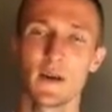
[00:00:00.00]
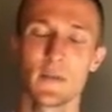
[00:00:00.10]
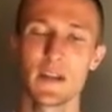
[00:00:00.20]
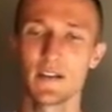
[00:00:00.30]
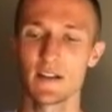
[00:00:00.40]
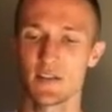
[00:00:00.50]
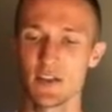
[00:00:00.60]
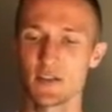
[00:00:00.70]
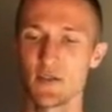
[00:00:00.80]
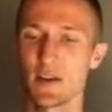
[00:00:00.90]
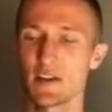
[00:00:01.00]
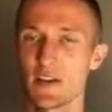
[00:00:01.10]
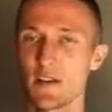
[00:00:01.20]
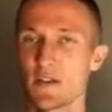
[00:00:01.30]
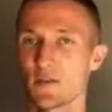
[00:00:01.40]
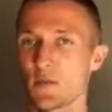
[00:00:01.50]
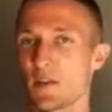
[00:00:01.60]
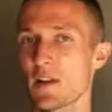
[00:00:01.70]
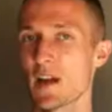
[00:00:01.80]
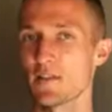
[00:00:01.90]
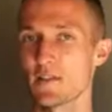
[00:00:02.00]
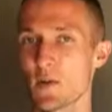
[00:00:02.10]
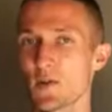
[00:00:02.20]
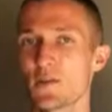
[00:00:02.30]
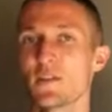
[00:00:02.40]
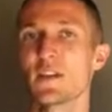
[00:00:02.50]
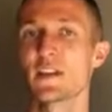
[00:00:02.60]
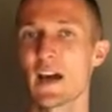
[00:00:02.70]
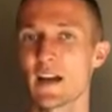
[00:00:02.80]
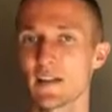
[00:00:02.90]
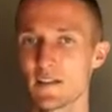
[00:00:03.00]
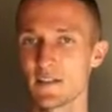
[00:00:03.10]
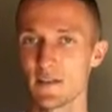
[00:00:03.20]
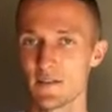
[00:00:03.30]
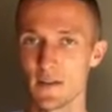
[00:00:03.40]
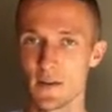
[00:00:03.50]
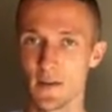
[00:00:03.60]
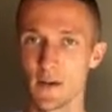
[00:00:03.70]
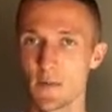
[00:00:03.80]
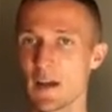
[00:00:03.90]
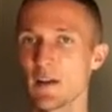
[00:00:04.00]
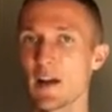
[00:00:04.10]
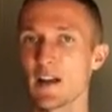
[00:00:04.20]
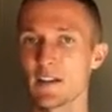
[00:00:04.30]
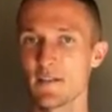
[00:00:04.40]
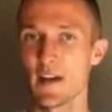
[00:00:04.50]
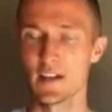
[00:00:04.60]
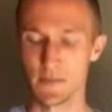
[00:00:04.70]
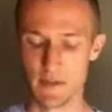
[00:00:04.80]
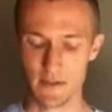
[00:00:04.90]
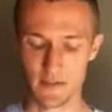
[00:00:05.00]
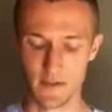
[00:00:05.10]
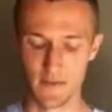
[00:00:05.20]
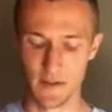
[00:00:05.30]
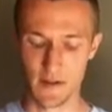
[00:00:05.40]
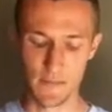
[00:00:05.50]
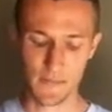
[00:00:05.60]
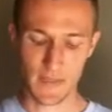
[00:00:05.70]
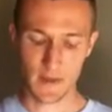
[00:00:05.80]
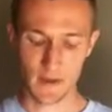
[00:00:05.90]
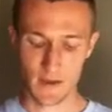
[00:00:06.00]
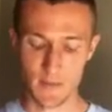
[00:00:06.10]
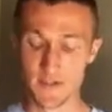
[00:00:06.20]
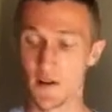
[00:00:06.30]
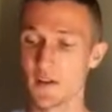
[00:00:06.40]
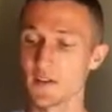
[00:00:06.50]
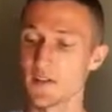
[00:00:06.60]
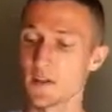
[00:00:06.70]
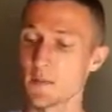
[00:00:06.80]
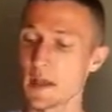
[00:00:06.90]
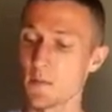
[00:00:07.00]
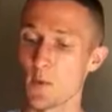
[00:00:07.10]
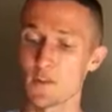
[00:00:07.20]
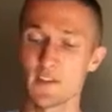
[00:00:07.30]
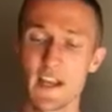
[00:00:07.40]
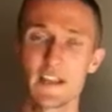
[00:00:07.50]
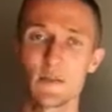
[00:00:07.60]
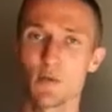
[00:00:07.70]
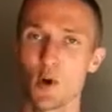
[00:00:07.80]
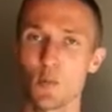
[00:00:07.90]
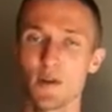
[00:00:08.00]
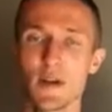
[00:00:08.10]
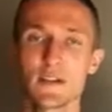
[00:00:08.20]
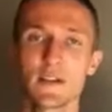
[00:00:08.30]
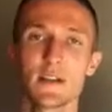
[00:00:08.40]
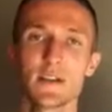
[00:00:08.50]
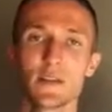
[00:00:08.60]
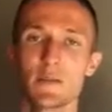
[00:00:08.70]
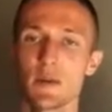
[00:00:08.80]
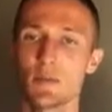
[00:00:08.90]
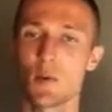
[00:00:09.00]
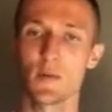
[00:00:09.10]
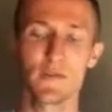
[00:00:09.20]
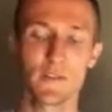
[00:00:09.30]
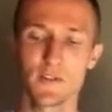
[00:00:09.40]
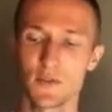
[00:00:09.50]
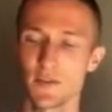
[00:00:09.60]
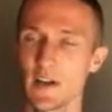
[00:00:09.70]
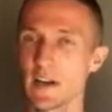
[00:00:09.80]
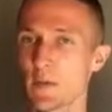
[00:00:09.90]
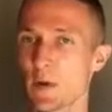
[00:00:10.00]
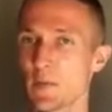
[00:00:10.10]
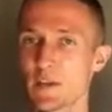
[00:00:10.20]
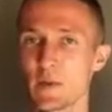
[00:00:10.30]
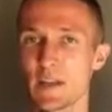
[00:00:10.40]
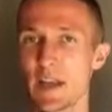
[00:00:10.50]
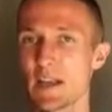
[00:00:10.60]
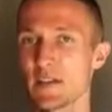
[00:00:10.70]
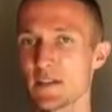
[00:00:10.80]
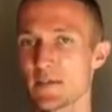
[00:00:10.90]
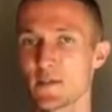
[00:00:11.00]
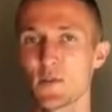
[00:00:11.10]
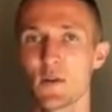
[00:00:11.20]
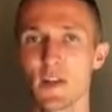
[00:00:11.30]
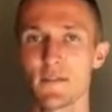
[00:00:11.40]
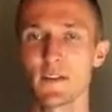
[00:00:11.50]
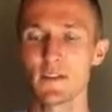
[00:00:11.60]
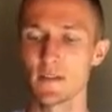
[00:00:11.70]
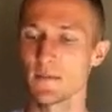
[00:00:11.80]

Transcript: meeting the just right challenge with a lot of social and then cognitive interactive aspects of that. As far as most age appropriate, I'd say this would be appropriate for children anywhere between the ages of 2 to 11.